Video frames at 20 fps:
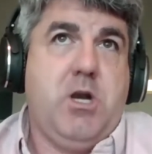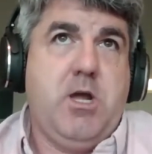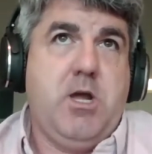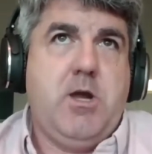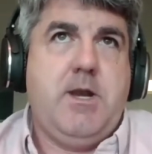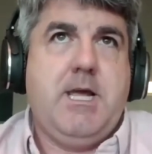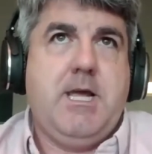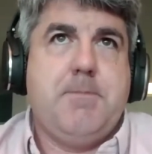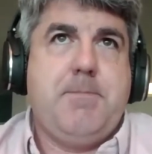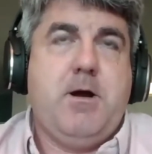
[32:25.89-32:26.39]

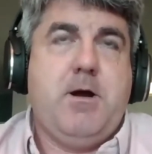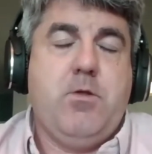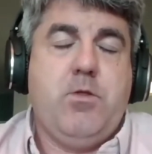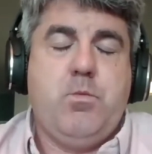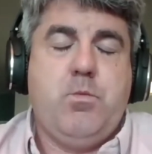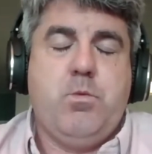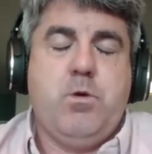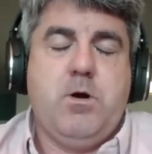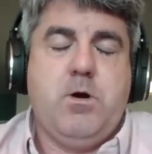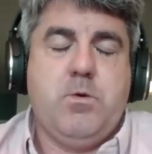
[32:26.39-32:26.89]
learning about the
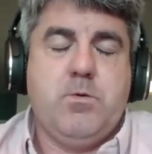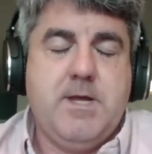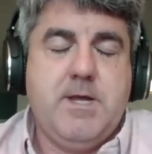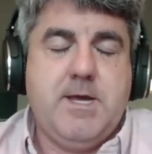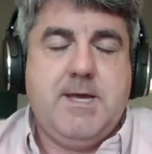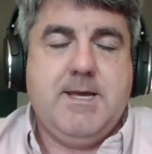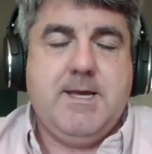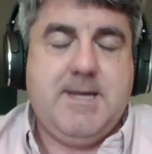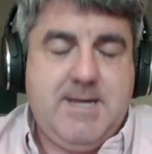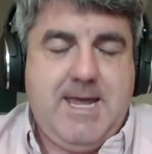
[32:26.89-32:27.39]
world
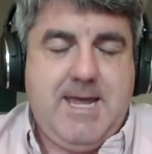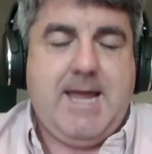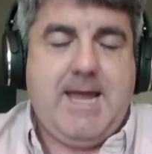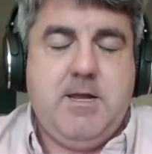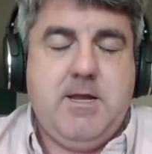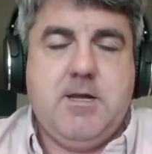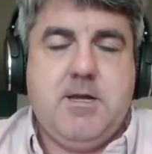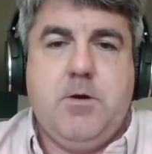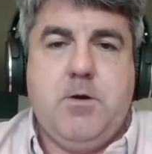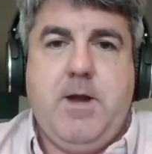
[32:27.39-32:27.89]

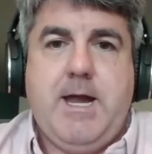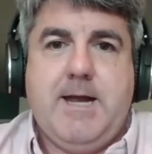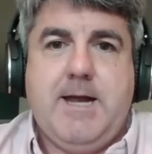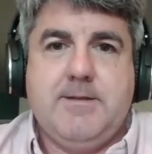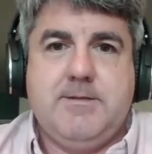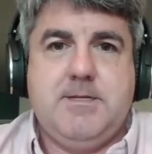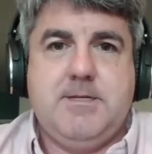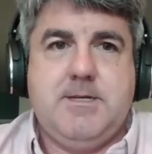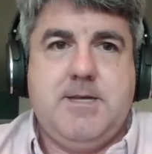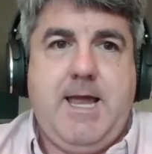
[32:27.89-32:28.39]
can go
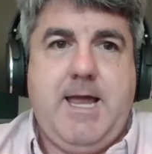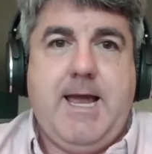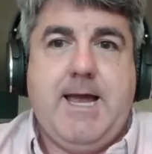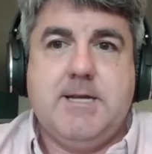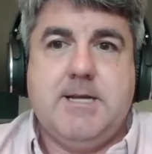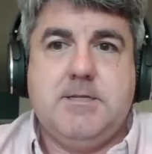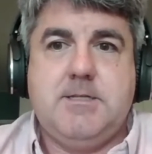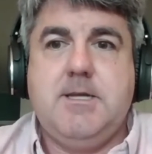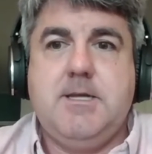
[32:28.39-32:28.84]
hand in hand.